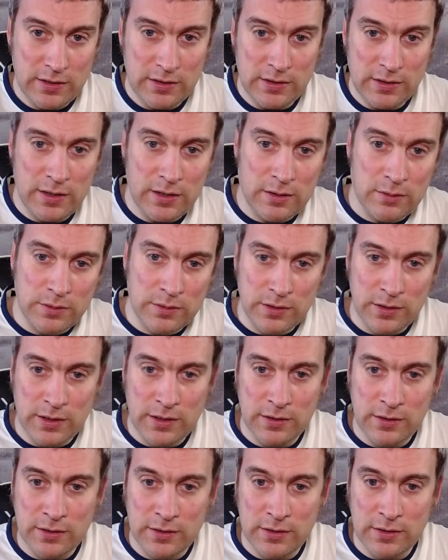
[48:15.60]
goal
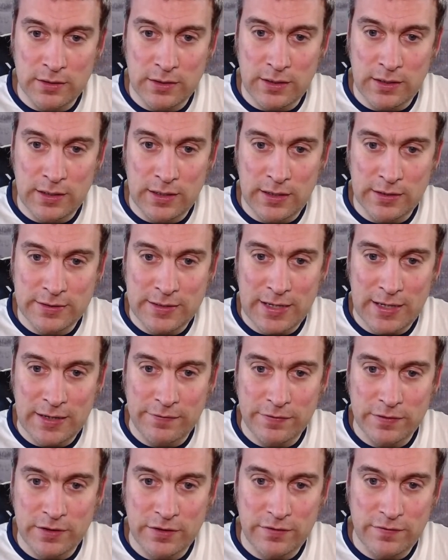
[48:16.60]
the tally
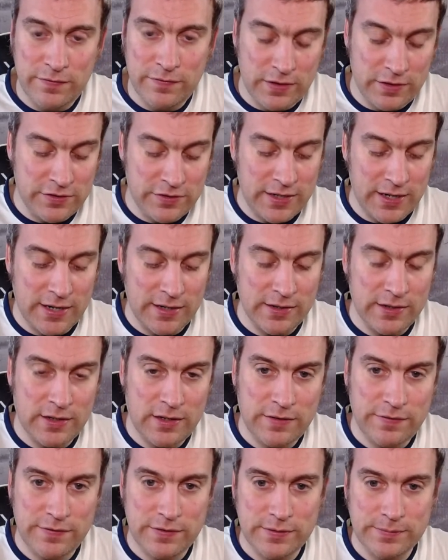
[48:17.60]
for the second
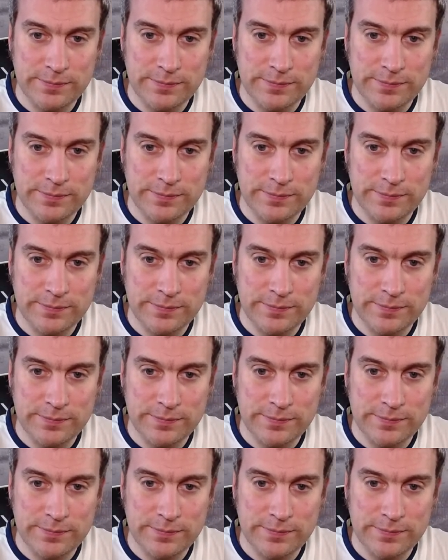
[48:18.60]
half.